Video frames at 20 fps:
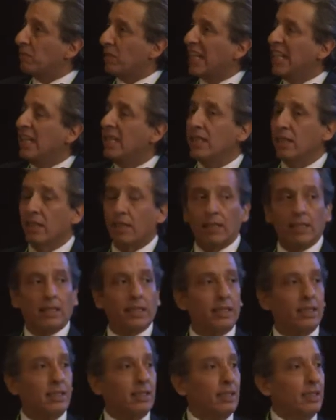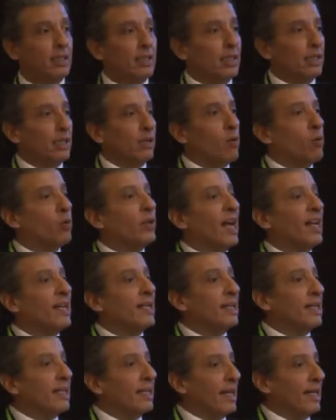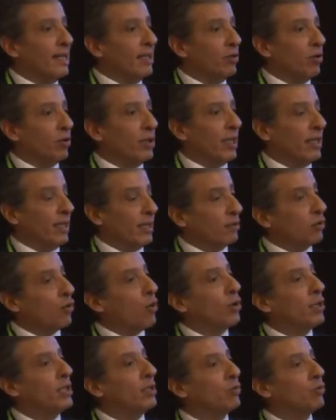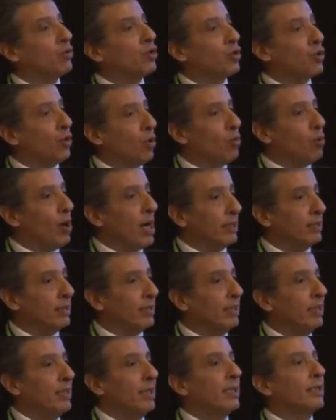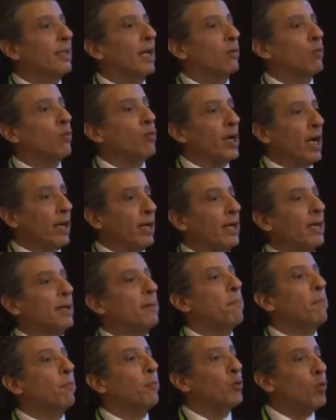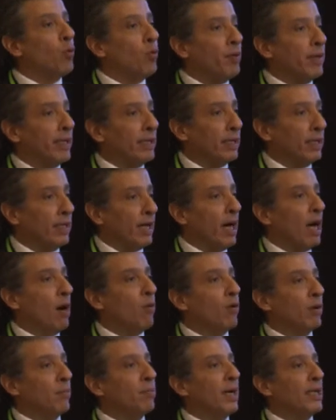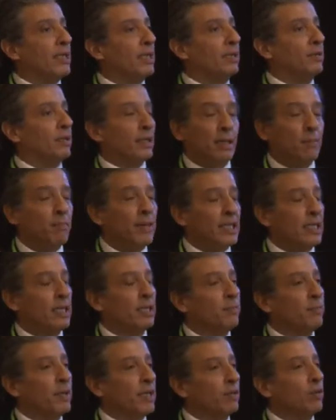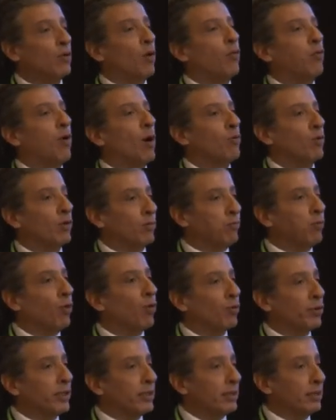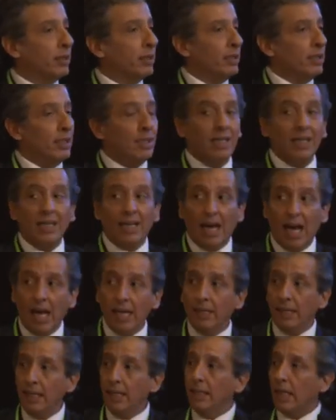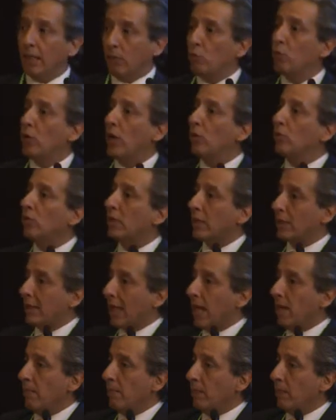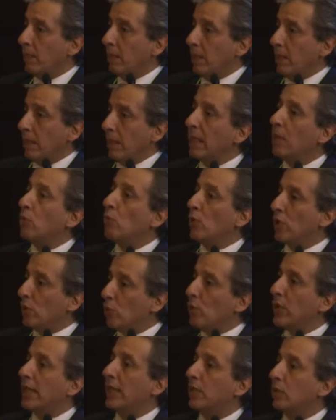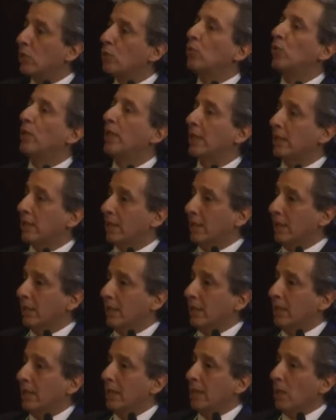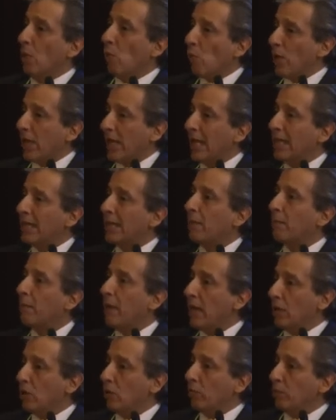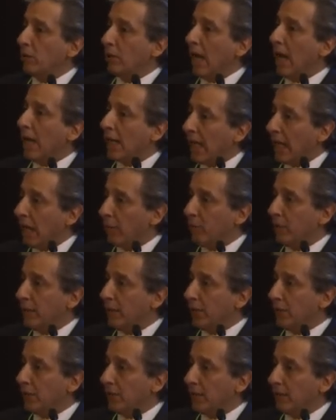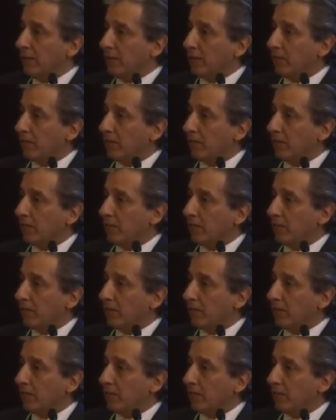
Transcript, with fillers: clearly the indicators that are going to show us that we are improving our the management of our forest. I think that we are at the time in which we can do that. We can develop an FDG.